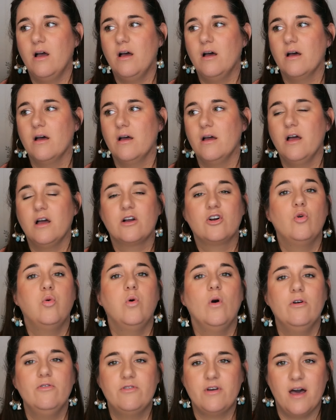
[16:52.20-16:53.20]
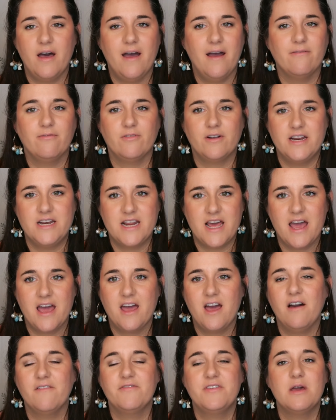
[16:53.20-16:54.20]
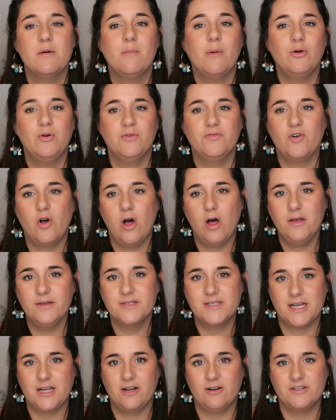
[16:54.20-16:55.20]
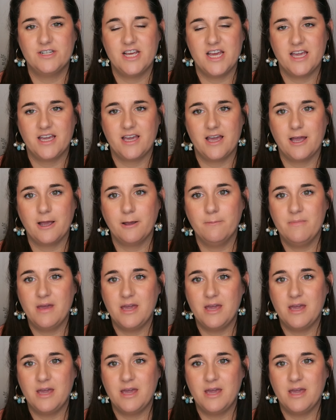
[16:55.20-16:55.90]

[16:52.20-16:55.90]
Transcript: a quota every day of the amount of calls that you're taking.